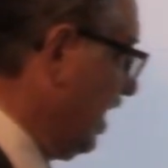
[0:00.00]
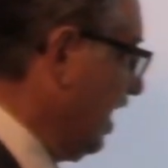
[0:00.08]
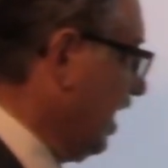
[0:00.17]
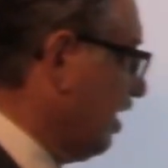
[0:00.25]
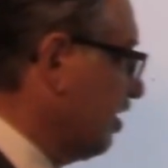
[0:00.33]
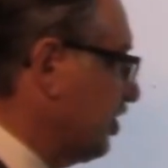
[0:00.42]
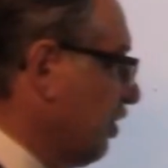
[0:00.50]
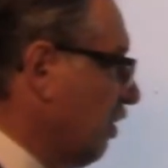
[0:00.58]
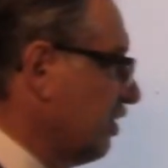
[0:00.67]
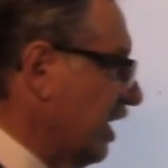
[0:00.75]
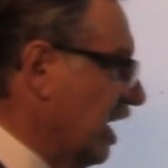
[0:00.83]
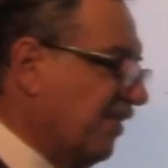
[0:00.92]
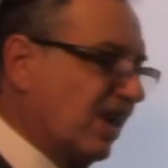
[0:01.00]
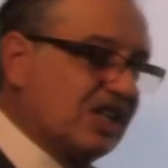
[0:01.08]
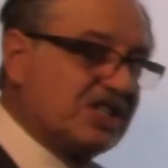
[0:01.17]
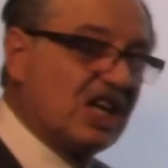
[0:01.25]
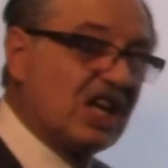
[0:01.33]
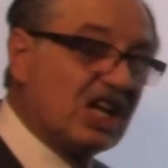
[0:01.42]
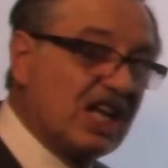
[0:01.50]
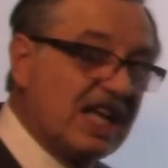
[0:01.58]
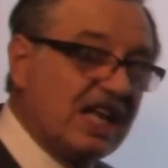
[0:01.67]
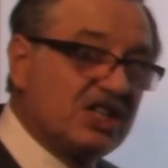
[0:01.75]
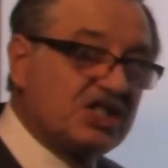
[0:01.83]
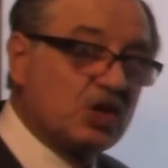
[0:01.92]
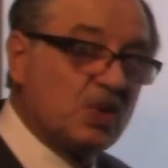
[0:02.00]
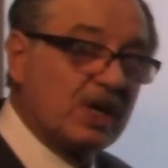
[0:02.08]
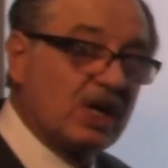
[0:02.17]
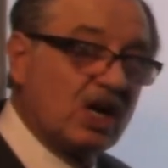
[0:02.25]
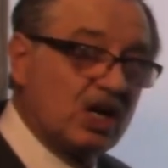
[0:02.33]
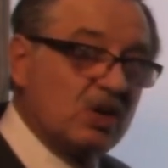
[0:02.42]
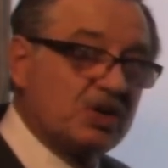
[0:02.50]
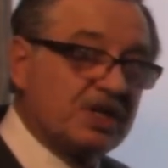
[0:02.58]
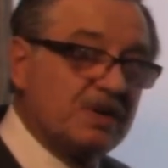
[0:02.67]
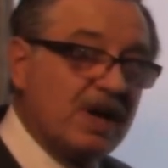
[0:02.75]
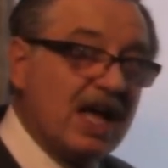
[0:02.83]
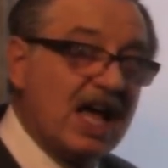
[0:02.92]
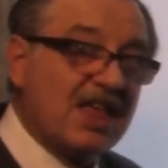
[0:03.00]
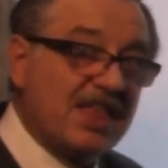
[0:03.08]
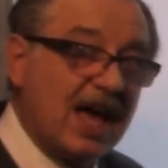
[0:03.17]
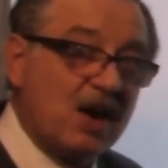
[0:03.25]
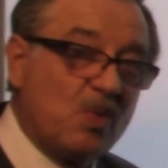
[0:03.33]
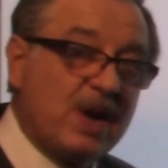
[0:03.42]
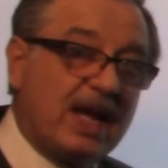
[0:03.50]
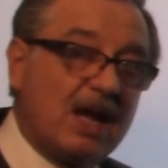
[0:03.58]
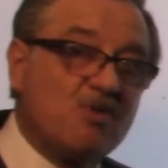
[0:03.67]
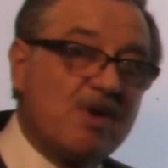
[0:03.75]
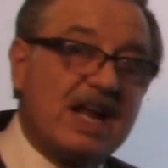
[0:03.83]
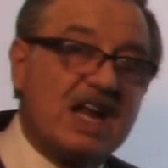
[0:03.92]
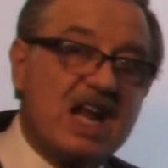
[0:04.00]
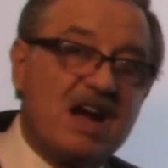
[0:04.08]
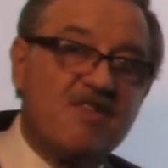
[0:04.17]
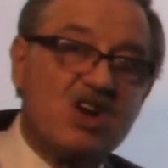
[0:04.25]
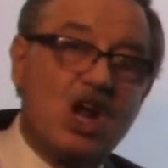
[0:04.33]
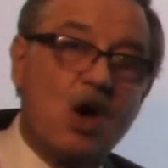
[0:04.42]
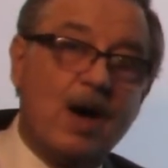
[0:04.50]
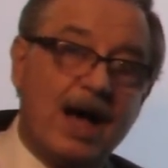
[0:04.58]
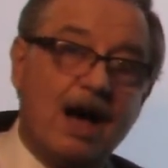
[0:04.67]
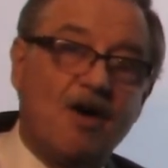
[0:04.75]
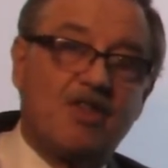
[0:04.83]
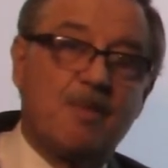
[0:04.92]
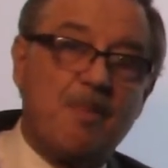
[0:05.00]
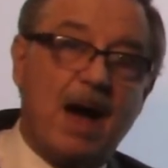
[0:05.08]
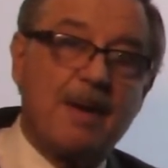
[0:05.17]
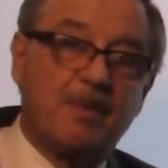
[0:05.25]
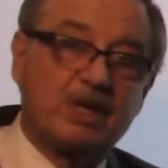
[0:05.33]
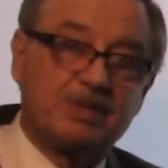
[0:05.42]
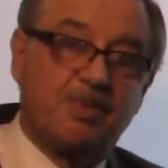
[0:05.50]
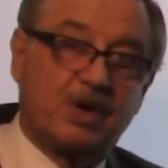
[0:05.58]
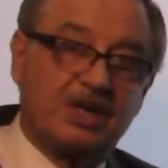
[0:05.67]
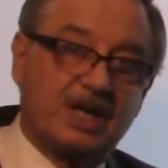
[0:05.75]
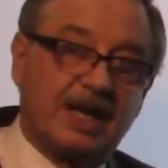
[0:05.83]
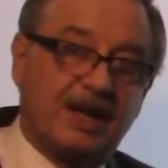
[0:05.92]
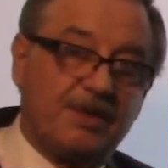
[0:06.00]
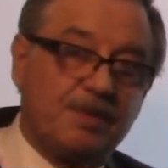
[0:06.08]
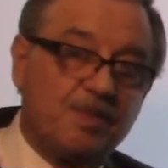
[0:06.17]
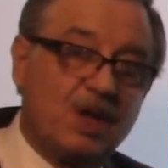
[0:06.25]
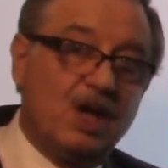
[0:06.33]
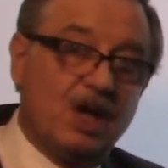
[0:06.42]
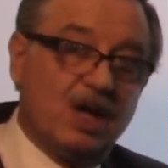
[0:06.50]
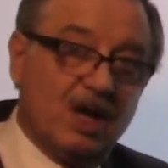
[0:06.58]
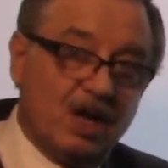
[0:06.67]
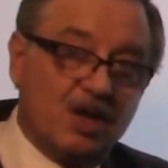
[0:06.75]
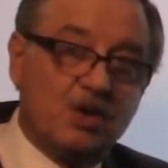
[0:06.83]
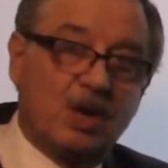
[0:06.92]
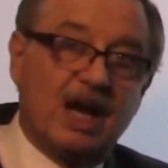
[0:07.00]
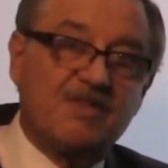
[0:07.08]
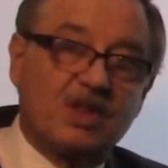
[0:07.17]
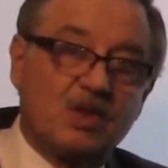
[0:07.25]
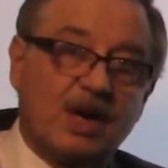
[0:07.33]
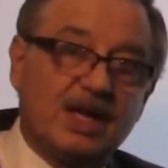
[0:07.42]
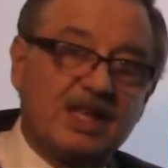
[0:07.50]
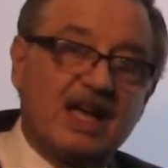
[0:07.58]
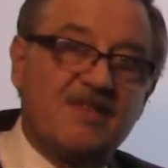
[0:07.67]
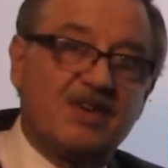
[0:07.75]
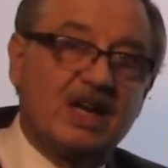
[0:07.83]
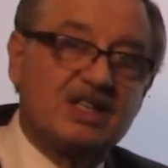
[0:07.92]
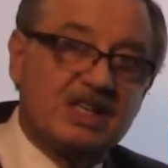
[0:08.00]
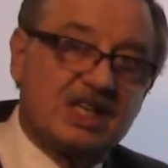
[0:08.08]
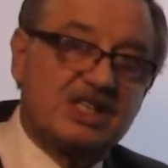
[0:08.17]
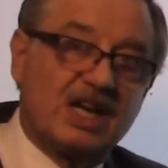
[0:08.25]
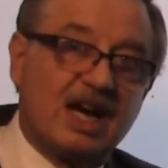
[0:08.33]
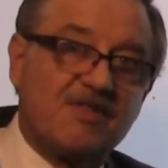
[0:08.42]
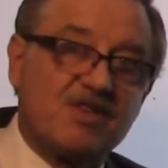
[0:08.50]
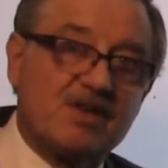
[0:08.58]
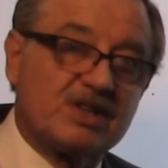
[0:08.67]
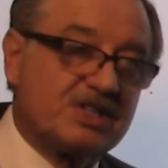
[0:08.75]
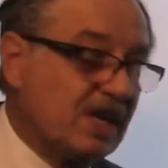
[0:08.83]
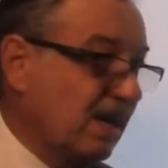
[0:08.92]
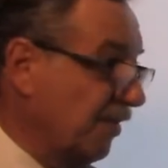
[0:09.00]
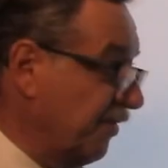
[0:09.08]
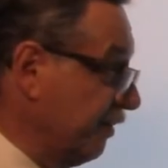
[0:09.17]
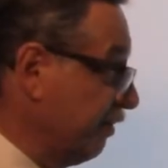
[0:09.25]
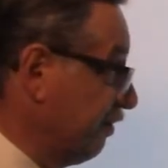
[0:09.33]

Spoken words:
Cassuto's evidence leads to a conclusion that we can really never know how the Bible was put together. You'll have to look at the evidence and decide for yourself.